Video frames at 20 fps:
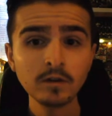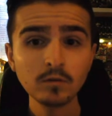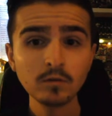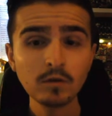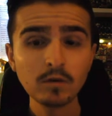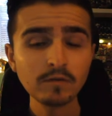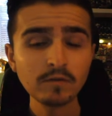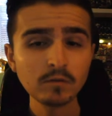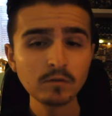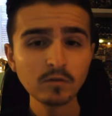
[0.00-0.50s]

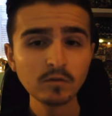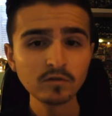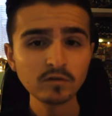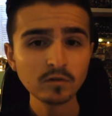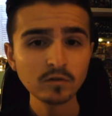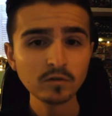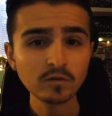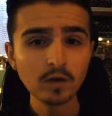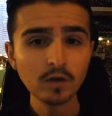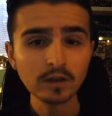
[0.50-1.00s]
Whether it was or
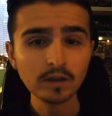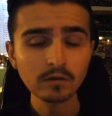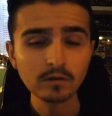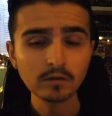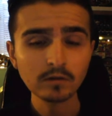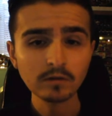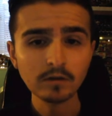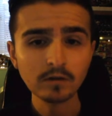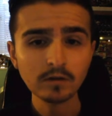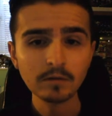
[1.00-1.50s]
not, I don't know.
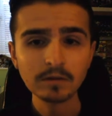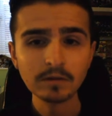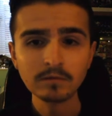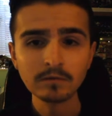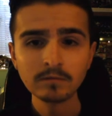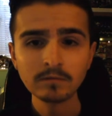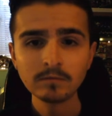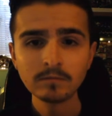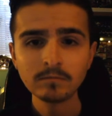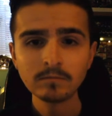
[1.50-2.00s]
I mean,
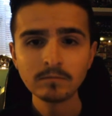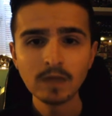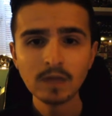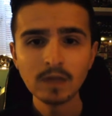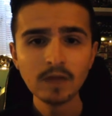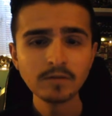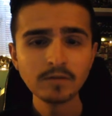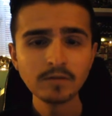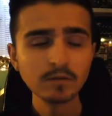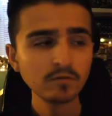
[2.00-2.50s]
I
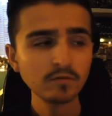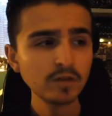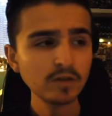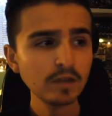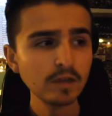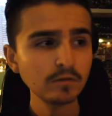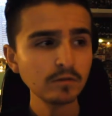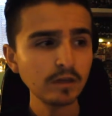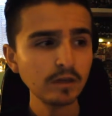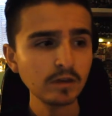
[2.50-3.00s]
think it was
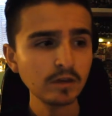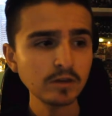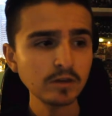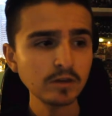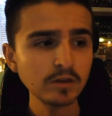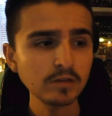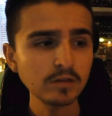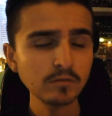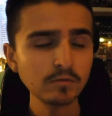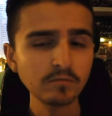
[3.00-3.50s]
like a
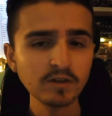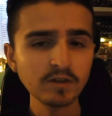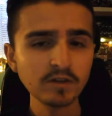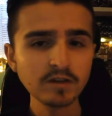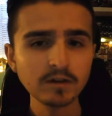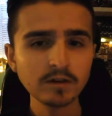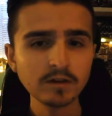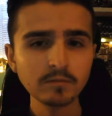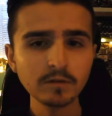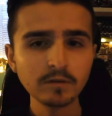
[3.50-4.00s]
genuine
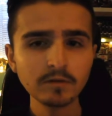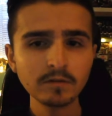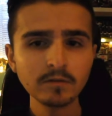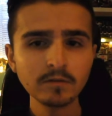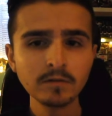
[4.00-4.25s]
breakup, but